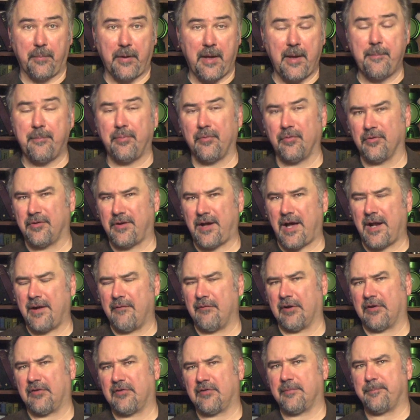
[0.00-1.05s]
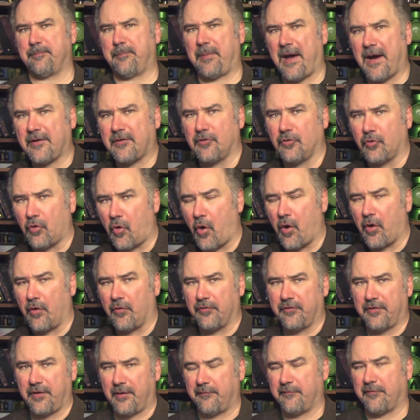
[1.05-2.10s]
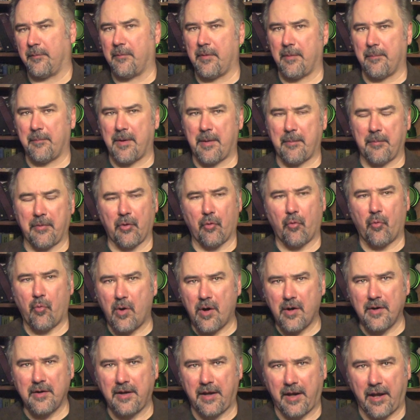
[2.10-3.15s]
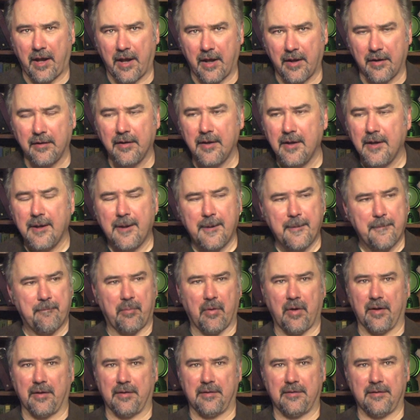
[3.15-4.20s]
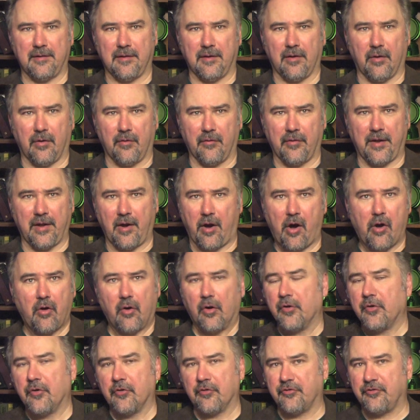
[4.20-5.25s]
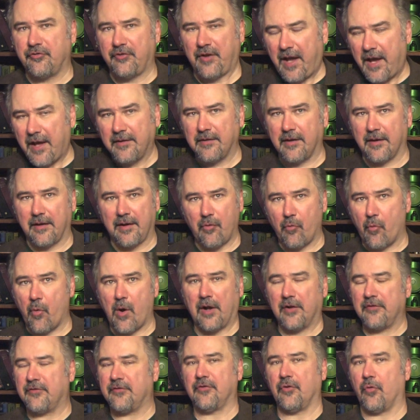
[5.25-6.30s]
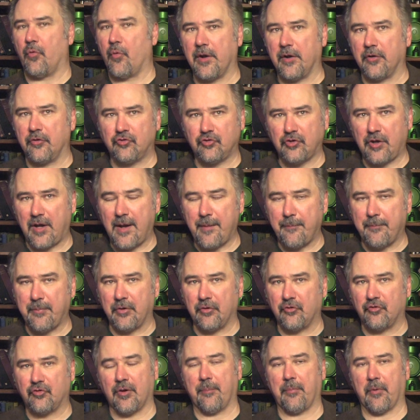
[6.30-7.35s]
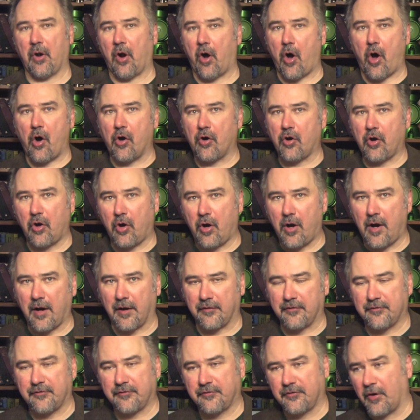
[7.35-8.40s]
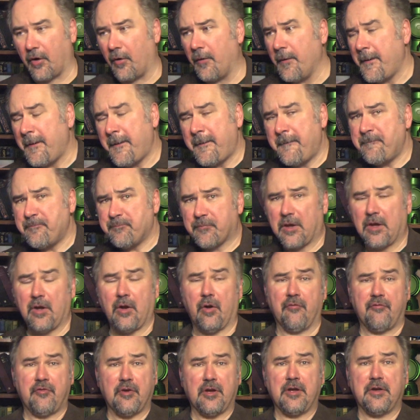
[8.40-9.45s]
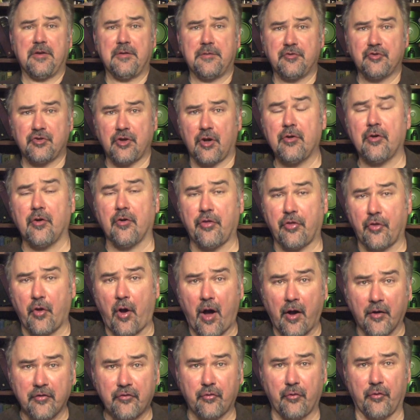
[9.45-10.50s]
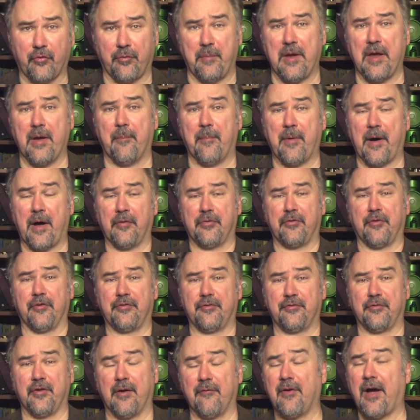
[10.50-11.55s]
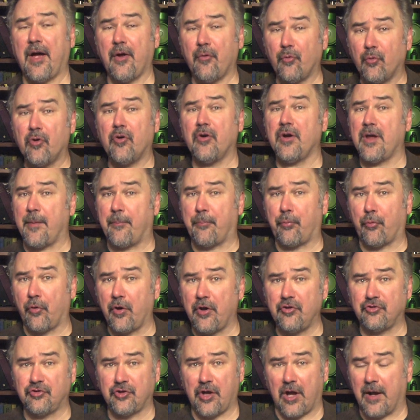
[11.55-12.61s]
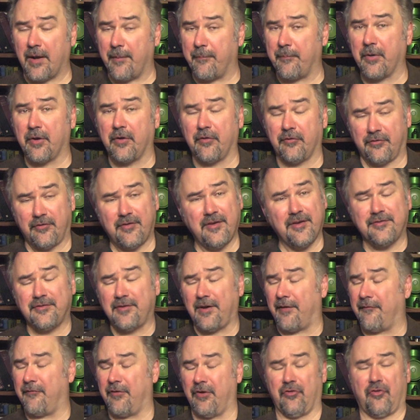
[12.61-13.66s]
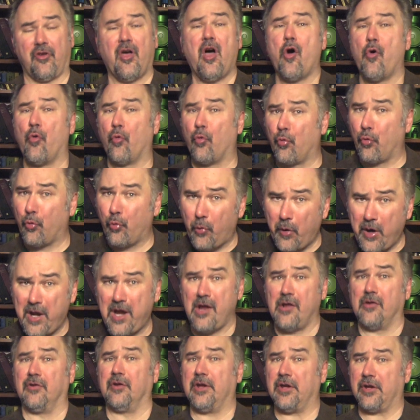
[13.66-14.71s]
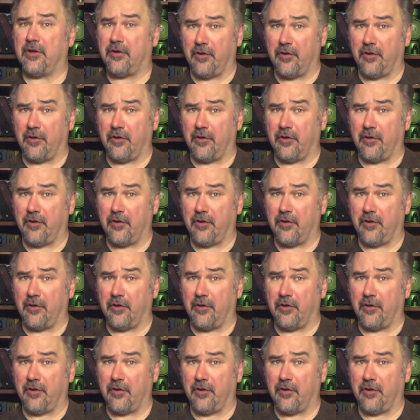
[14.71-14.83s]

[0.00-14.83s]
people kind of expect loyalty from him on the one hand, but, you know, they all understand that he wants to win a championship at all costs. So, you know, if you could share your thoughts with me about this stuff, I'd really appreciate it because this stuff is really